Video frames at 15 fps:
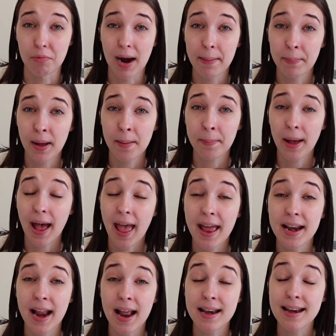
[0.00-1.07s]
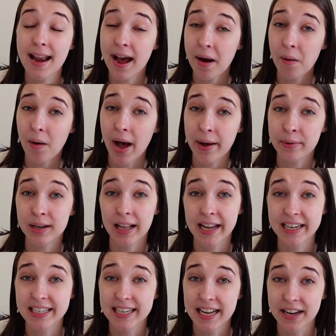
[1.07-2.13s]
wrap up, and now I would
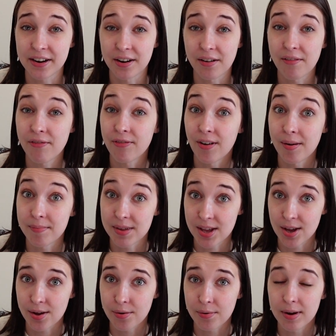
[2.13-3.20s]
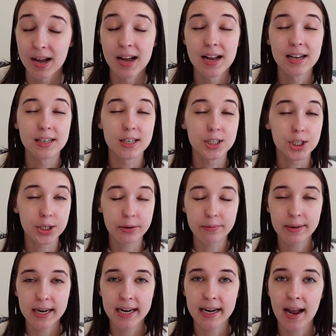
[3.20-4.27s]
like to hear from you. Did you
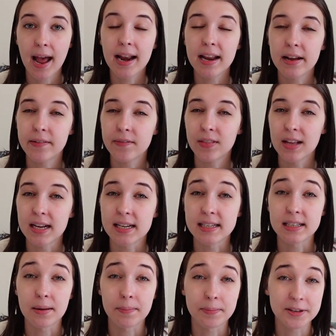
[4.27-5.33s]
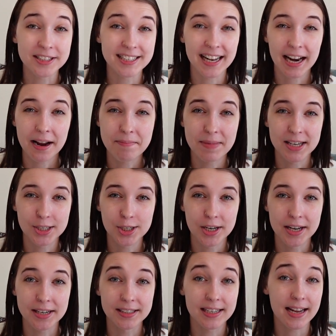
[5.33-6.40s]
read any of these books that I
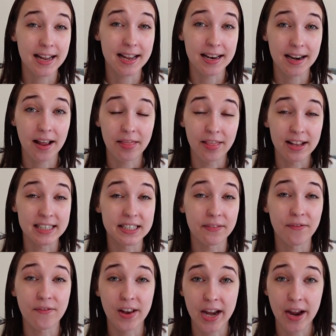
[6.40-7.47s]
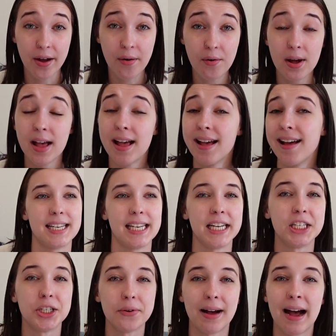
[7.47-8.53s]
mentioned in this video?
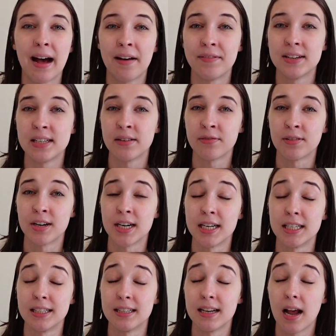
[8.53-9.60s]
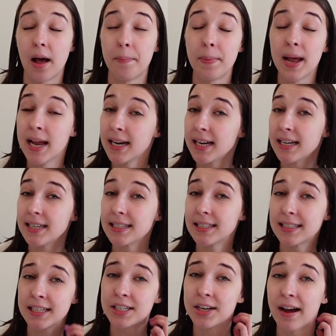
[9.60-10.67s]
Did you have different opinions?
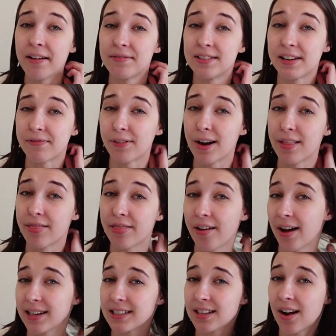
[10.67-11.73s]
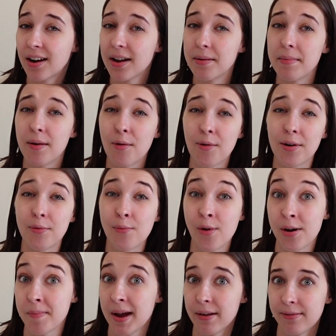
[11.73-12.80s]
Did you have different thoughts on them? Or
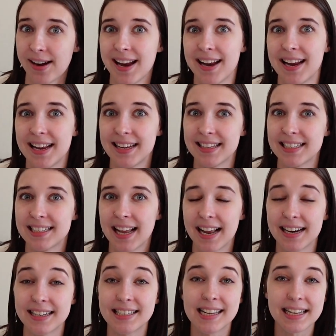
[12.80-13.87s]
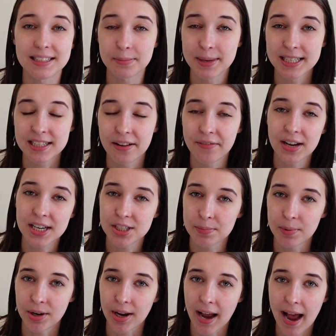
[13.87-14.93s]
were my ratings and assessments of each
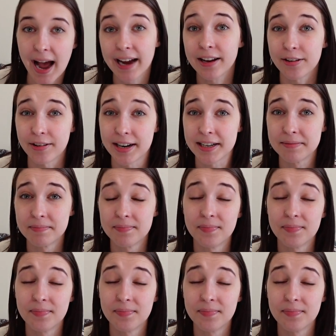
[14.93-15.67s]
book accurate?